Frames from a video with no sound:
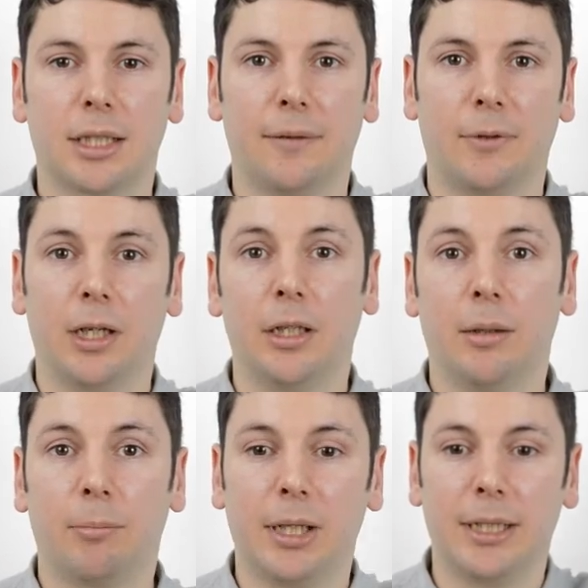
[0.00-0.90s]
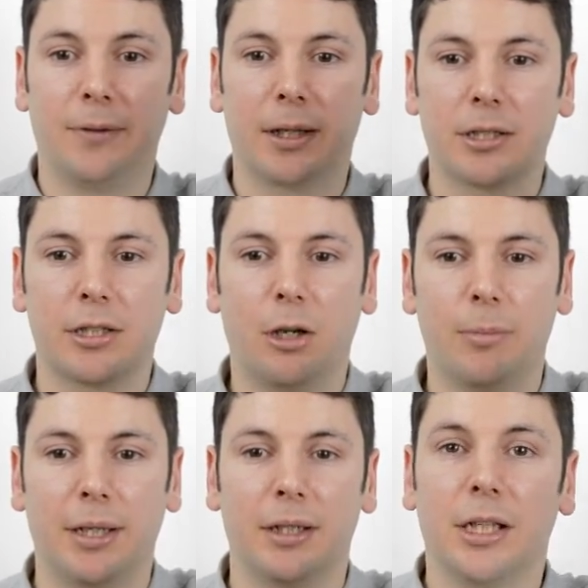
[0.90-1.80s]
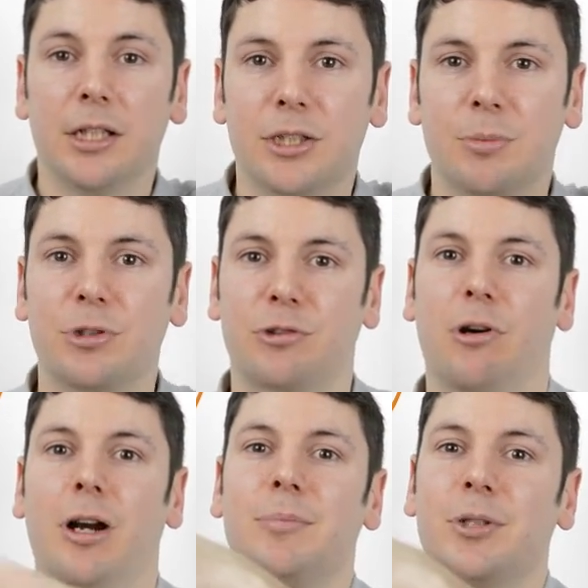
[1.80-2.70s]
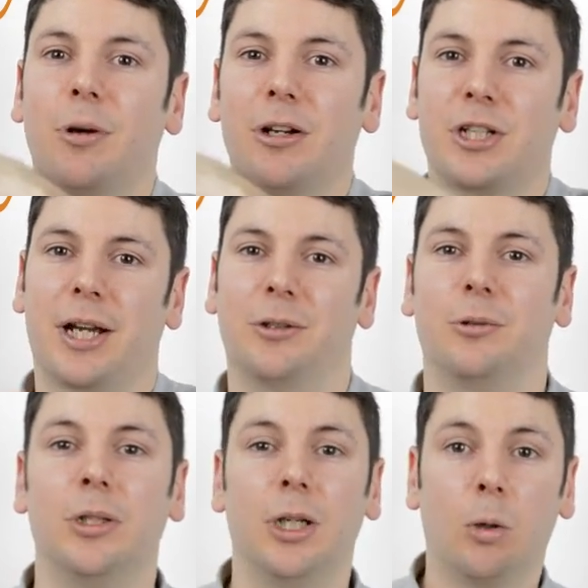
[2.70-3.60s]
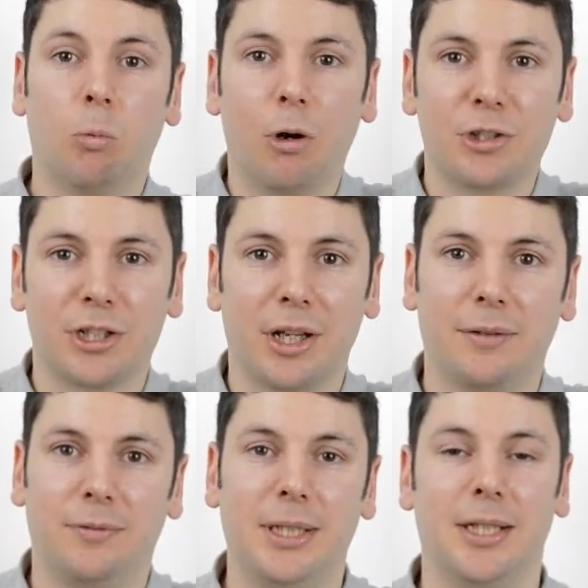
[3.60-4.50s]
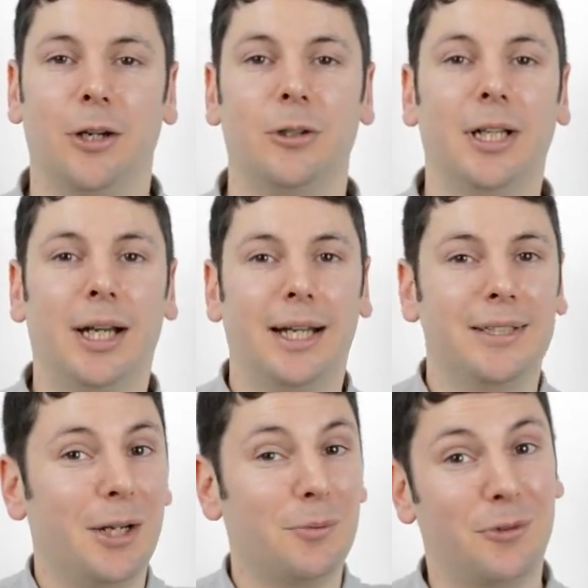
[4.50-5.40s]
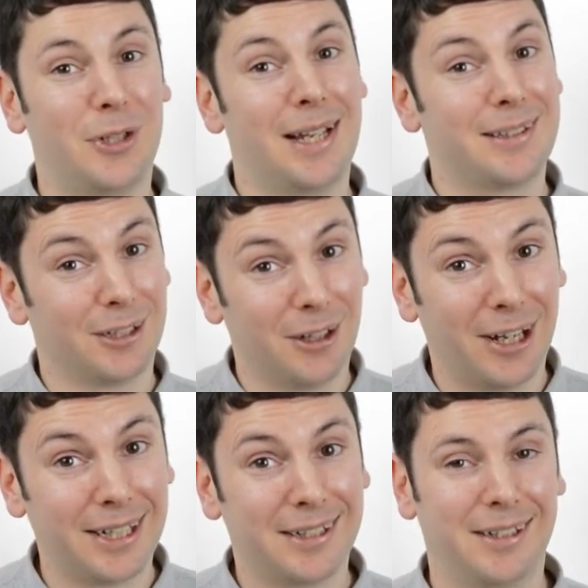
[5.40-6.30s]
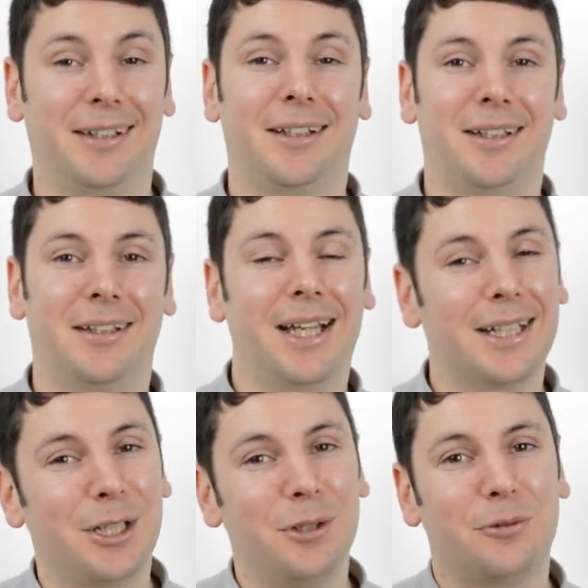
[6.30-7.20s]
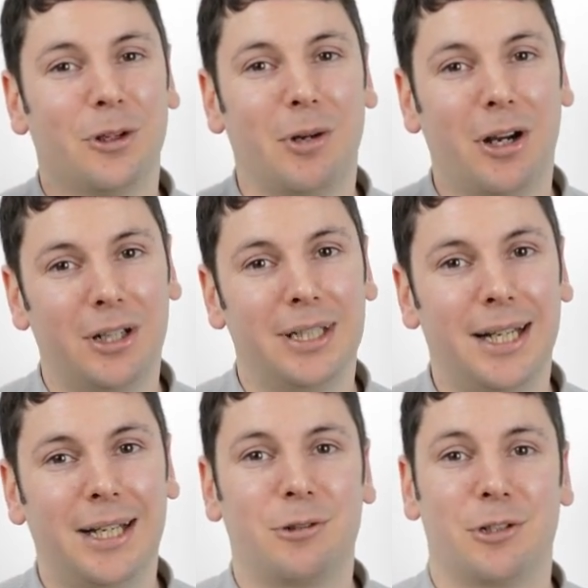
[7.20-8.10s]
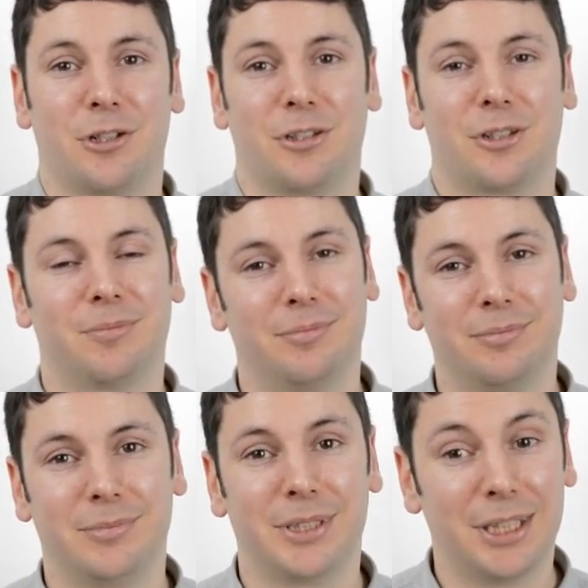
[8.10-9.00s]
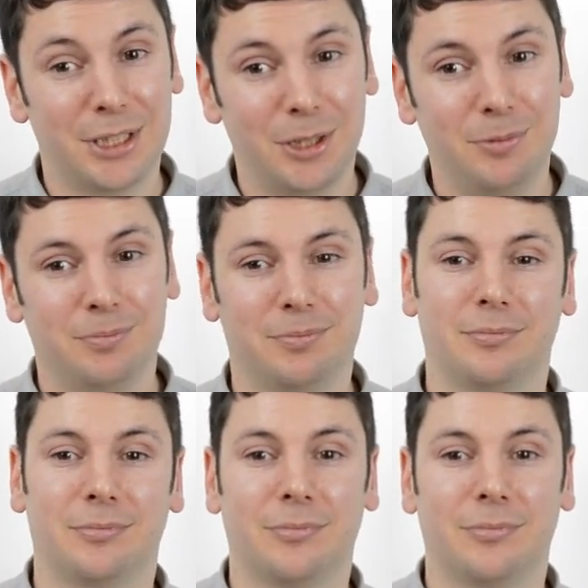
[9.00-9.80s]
cover by leaving us a comment. Subscribe to our channel, watch another video, and don't forget to like. Thank you from Hartley Electricians. See you soon.